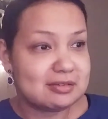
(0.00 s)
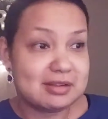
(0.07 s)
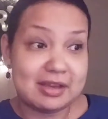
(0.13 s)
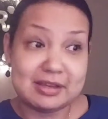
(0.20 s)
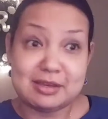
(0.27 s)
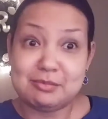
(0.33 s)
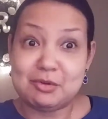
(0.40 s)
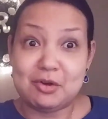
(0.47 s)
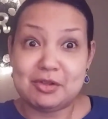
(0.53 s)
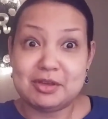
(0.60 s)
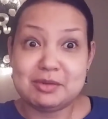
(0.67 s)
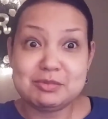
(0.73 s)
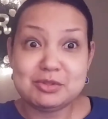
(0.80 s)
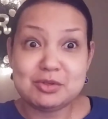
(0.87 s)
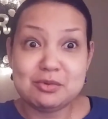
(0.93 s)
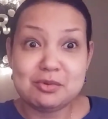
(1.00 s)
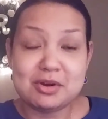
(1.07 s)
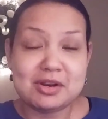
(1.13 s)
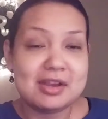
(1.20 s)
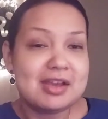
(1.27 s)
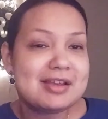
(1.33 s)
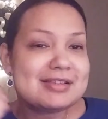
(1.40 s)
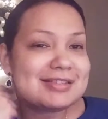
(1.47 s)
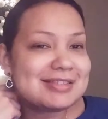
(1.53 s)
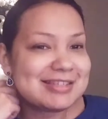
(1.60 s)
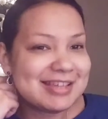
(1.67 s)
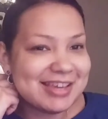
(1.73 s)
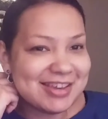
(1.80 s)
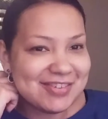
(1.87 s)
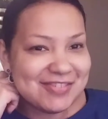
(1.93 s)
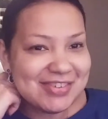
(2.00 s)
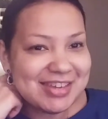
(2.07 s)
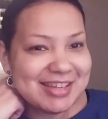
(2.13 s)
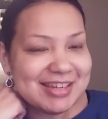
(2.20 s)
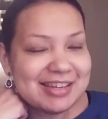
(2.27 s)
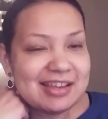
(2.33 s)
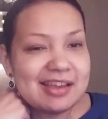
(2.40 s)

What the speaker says: I keep calling him Stuart. Steven.